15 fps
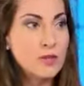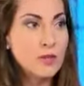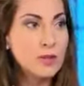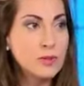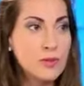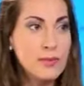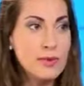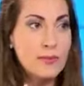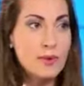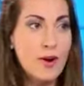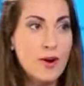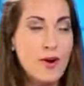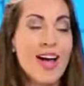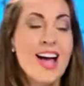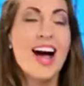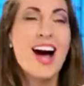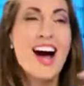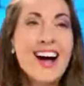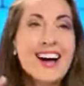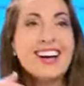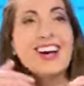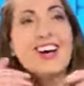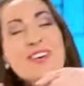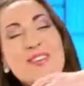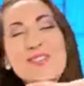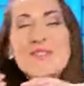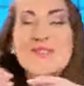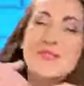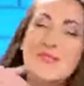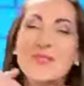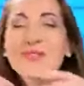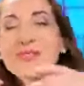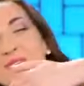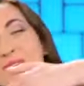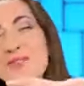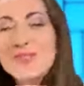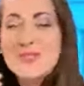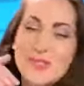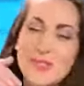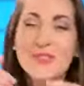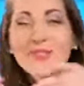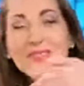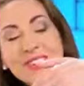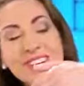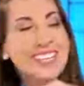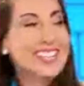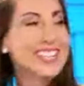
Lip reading: So it's when people go, hug, ooh,